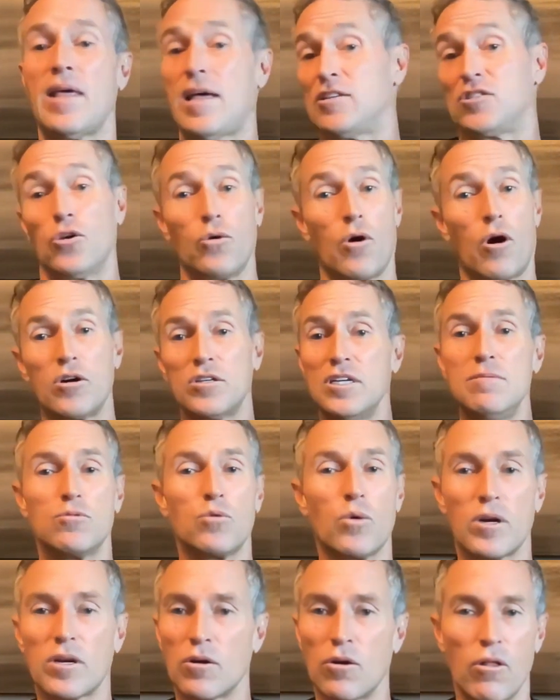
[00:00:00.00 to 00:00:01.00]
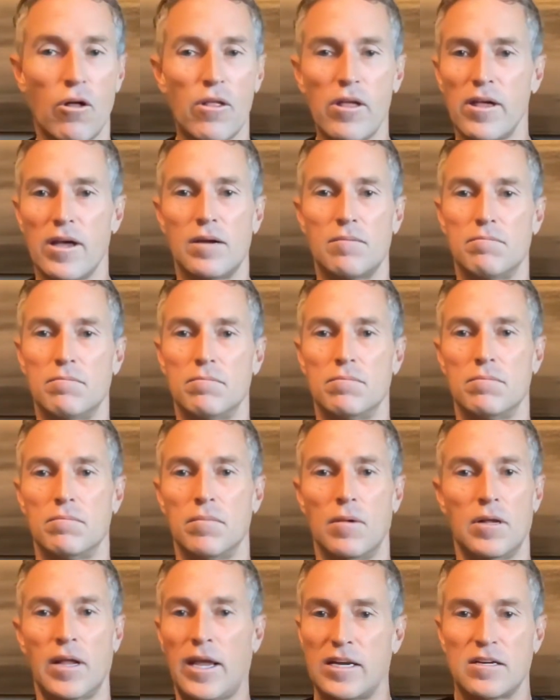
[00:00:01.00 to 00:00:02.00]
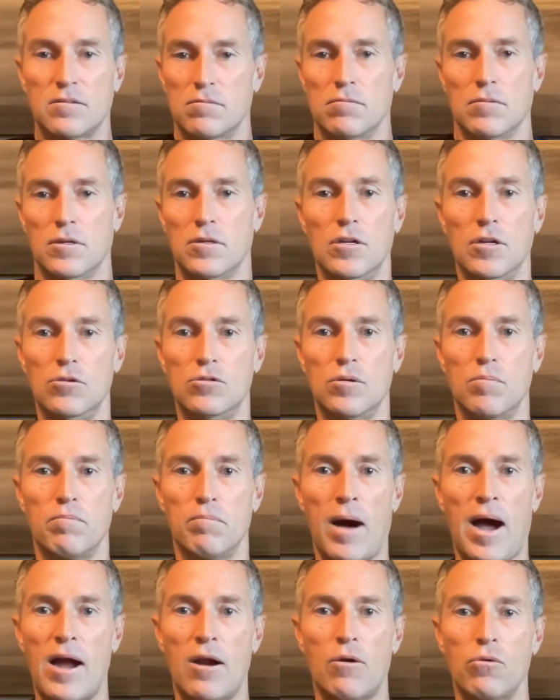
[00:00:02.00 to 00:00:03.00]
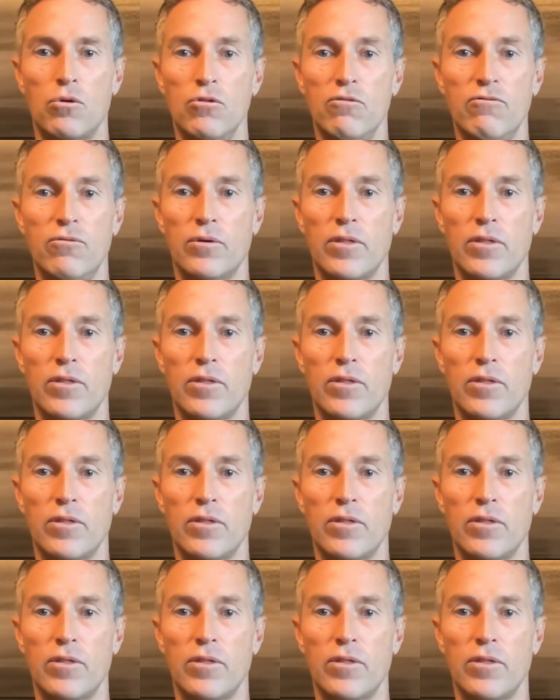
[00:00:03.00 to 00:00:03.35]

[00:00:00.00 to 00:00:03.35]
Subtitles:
So our team's working on all of that. Like, to buy a roof